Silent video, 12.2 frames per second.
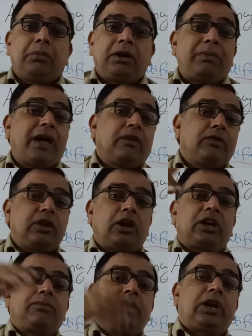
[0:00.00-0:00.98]
But bank will
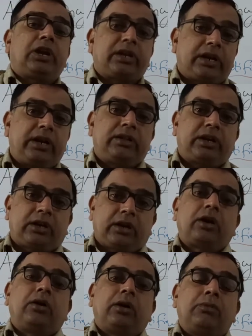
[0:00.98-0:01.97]
not immediately credit that
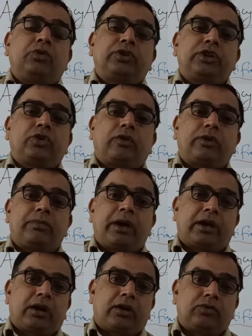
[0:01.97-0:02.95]
amount into our
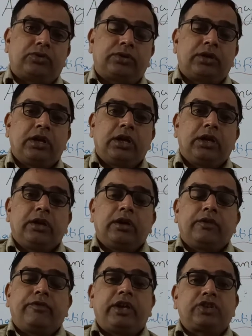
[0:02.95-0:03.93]
bank account.
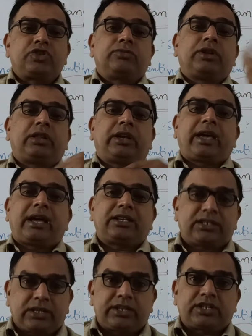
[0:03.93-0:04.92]
We assume that the
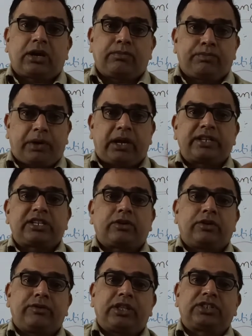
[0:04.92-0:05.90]
cash has come. Parents have
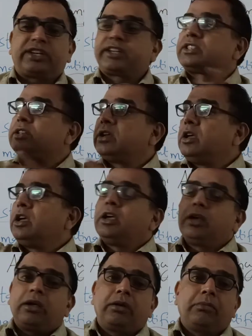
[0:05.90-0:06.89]
given the checks.
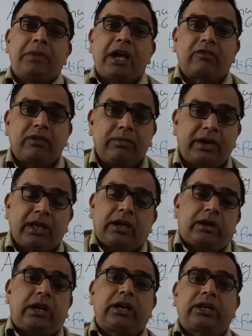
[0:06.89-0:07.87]
Bank will be
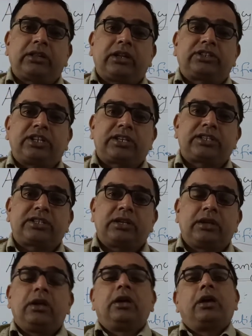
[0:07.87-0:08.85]
collecting the checks
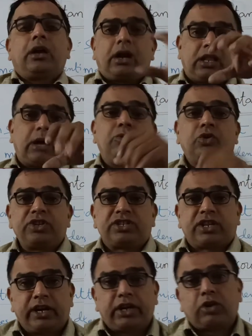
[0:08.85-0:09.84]
and the amount is
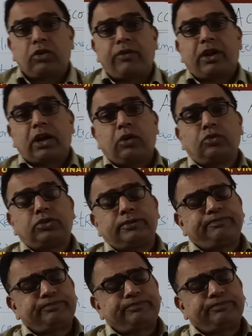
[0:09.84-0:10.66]
credited to our account.